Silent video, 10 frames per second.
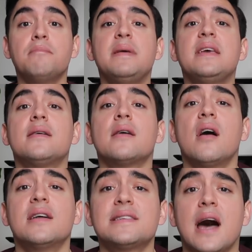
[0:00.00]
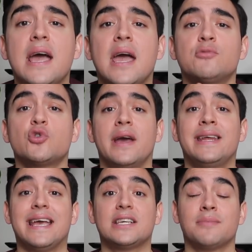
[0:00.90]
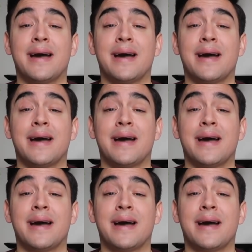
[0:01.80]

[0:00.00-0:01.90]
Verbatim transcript: Because I am trying to get to